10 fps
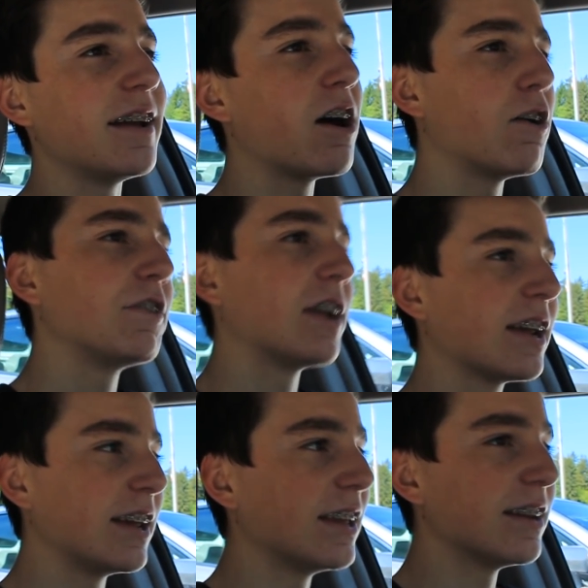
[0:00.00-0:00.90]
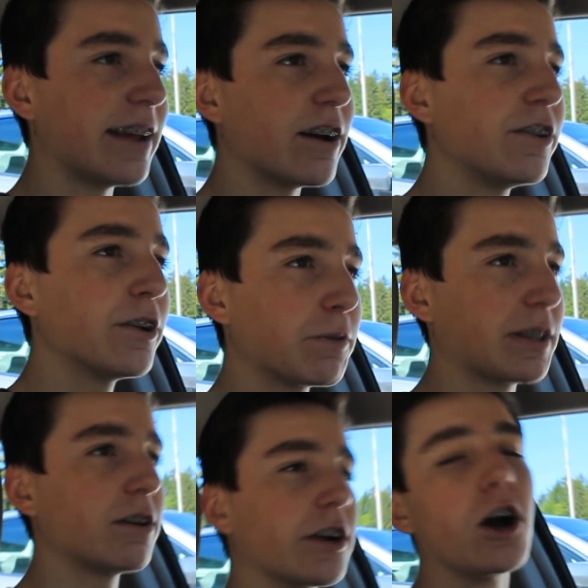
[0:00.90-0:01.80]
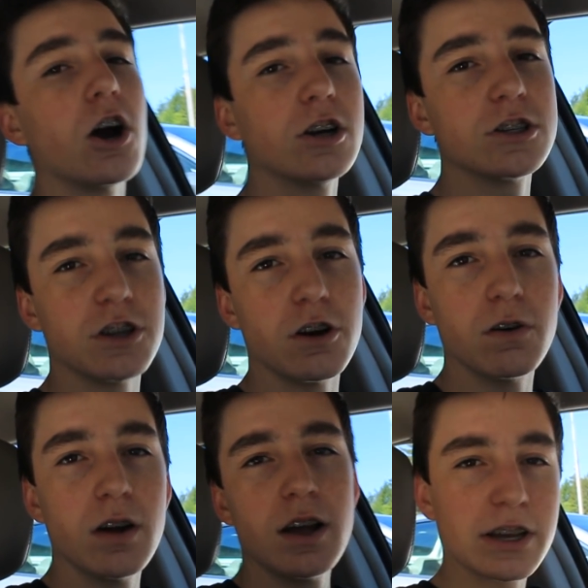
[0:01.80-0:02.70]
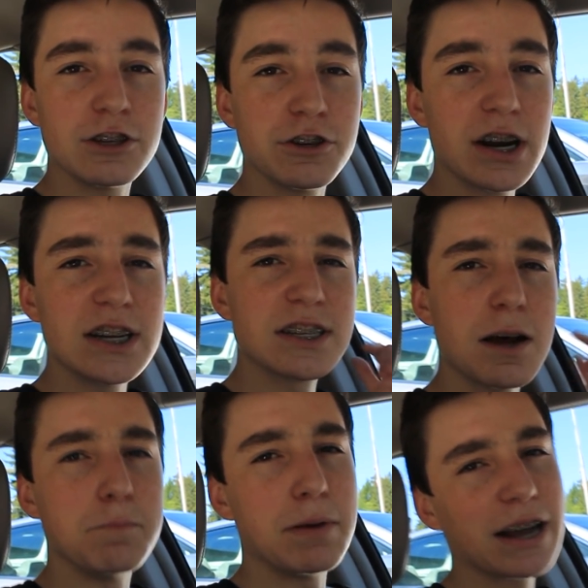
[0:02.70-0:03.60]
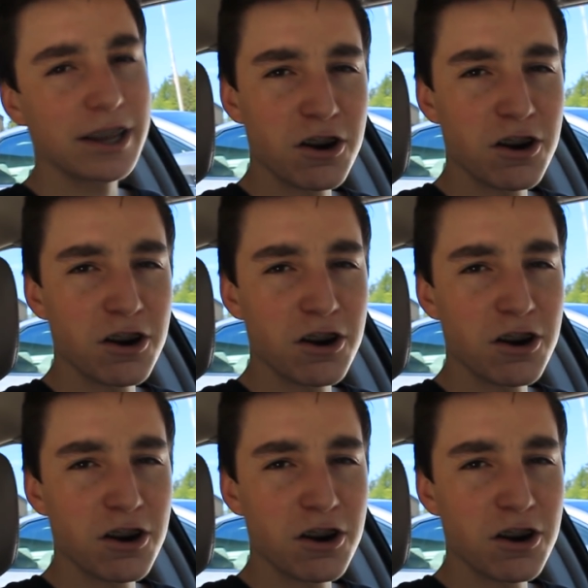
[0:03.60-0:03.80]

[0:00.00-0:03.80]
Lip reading: how often I can get down here without a car. So, catch you guys back at